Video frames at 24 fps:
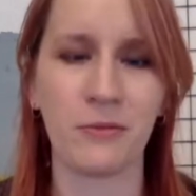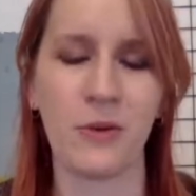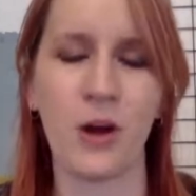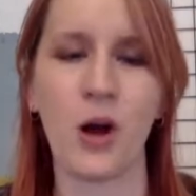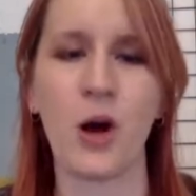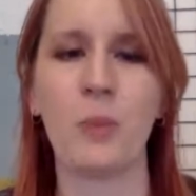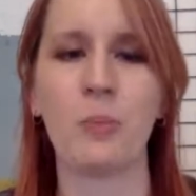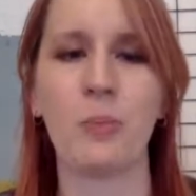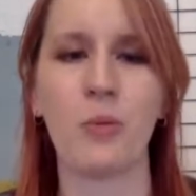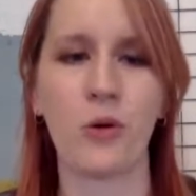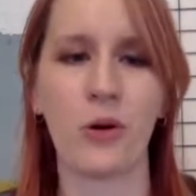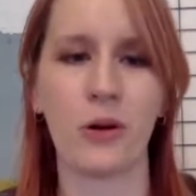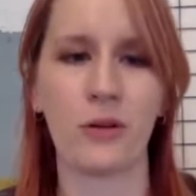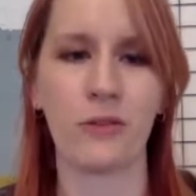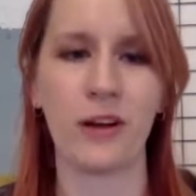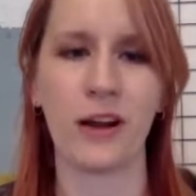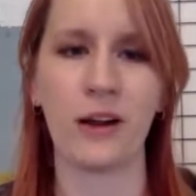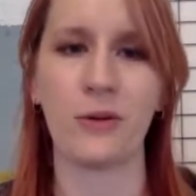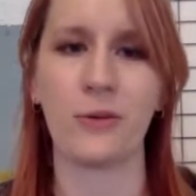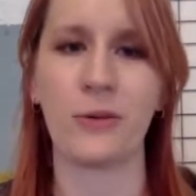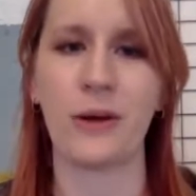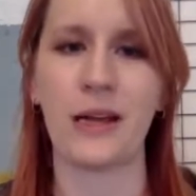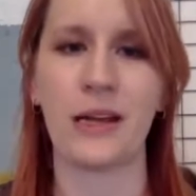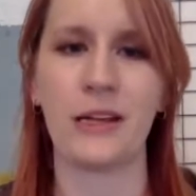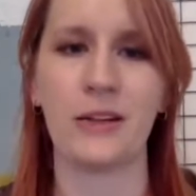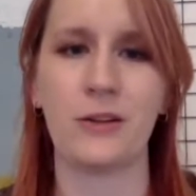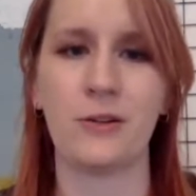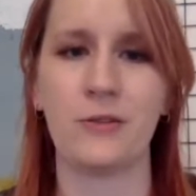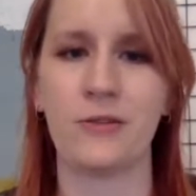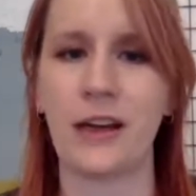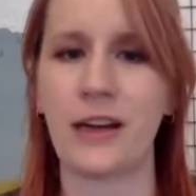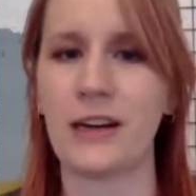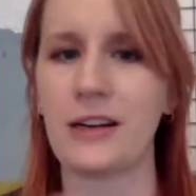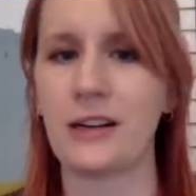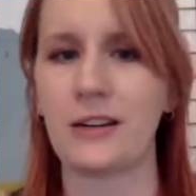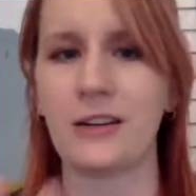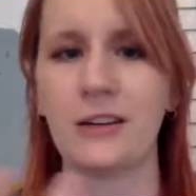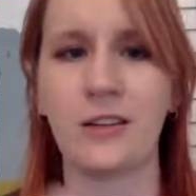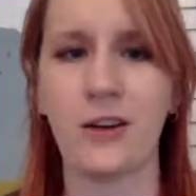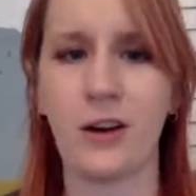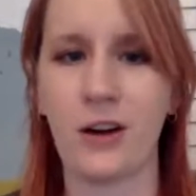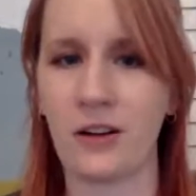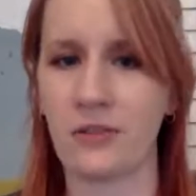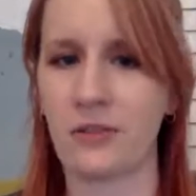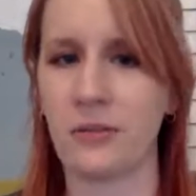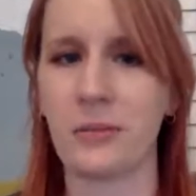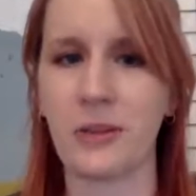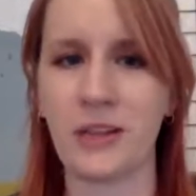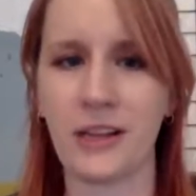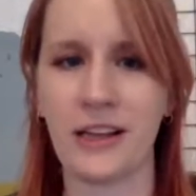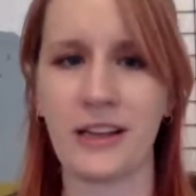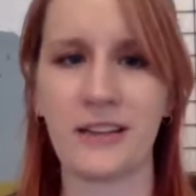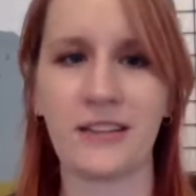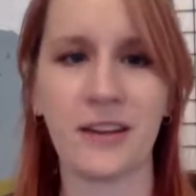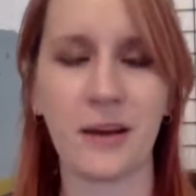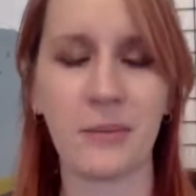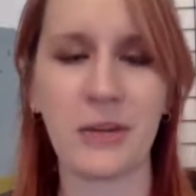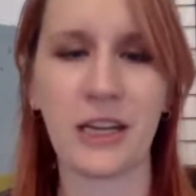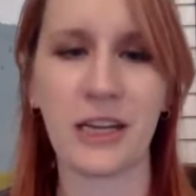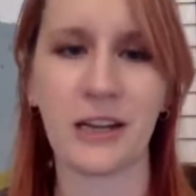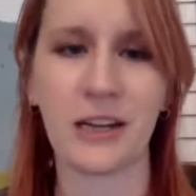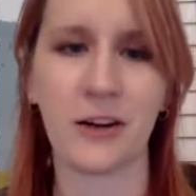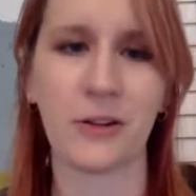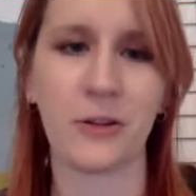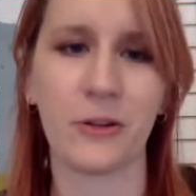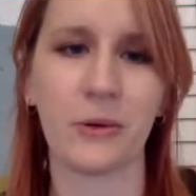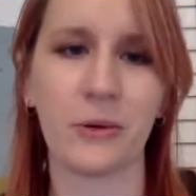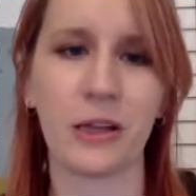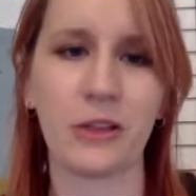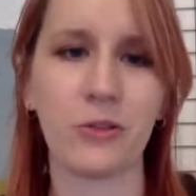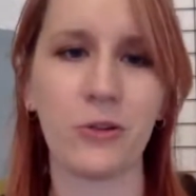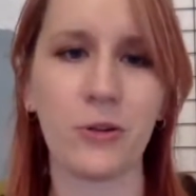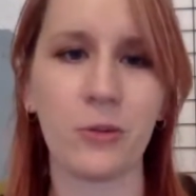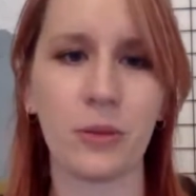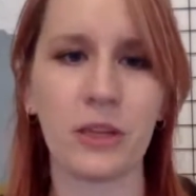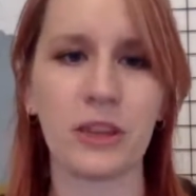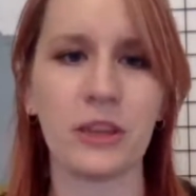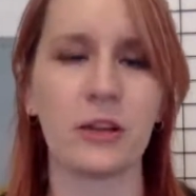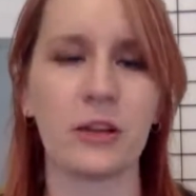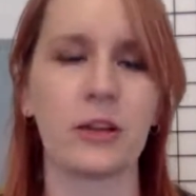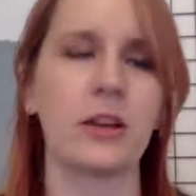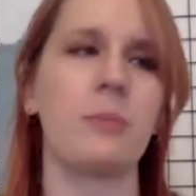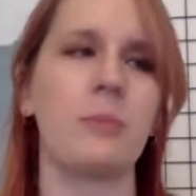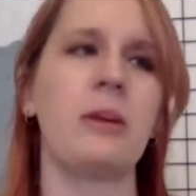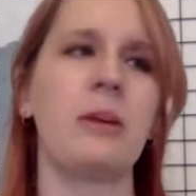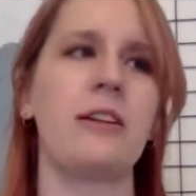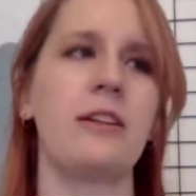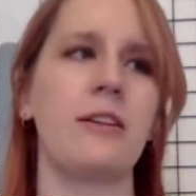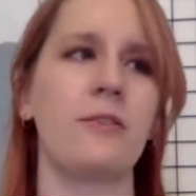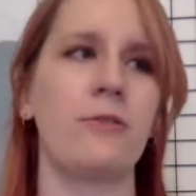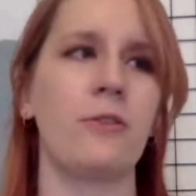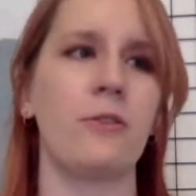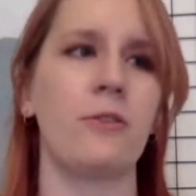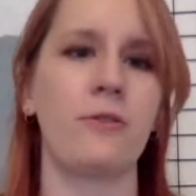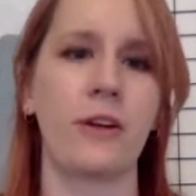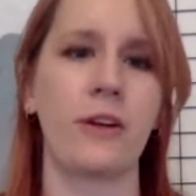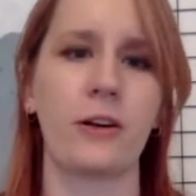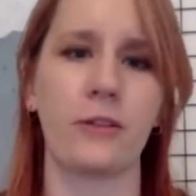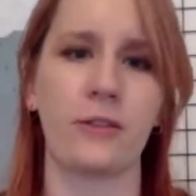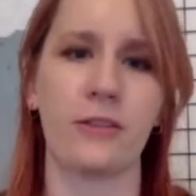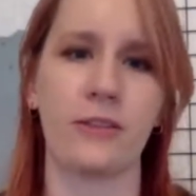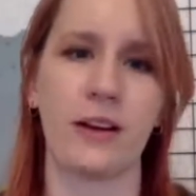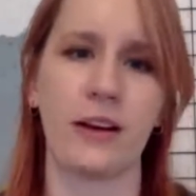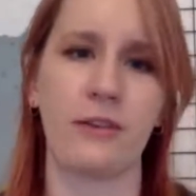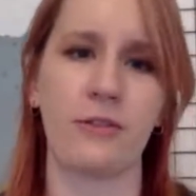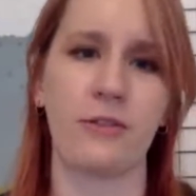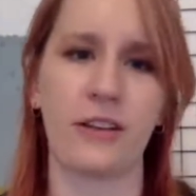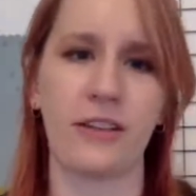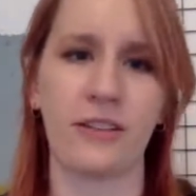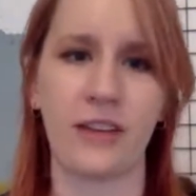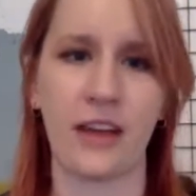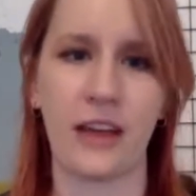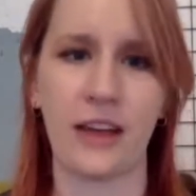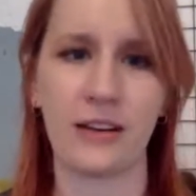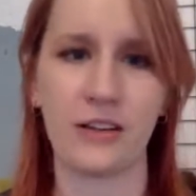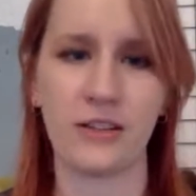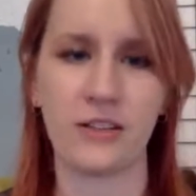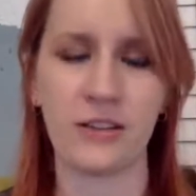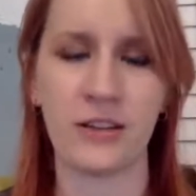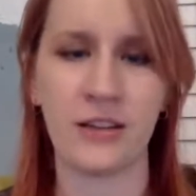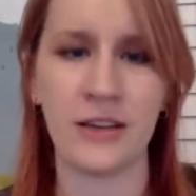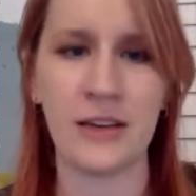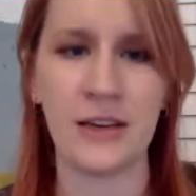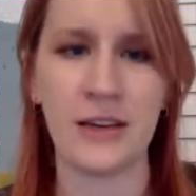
on board right away, and you've had awesome clients coming in all the way through, but they're going to be different funnels at every stage.